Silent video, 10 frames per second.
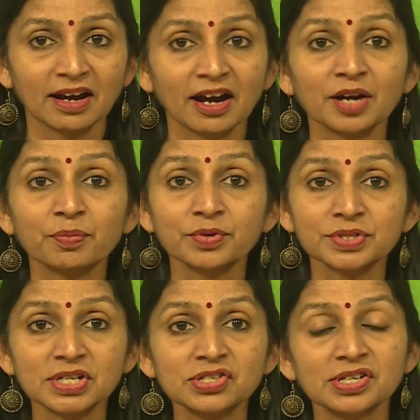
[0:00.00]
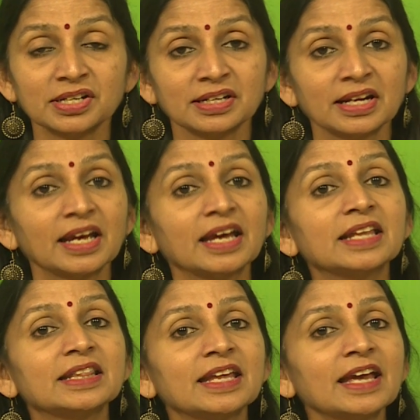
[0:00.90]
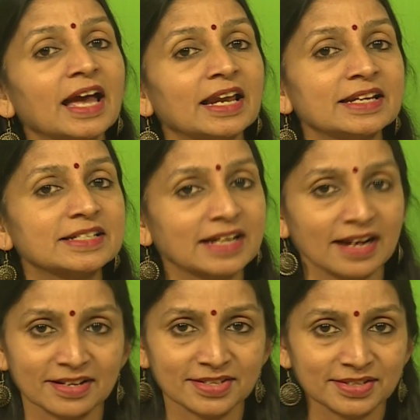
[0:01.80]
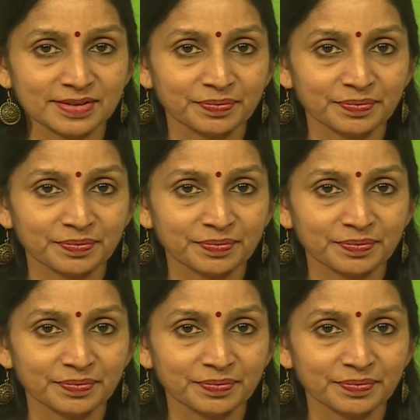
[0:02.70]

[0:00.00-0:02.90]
her position in the elite class.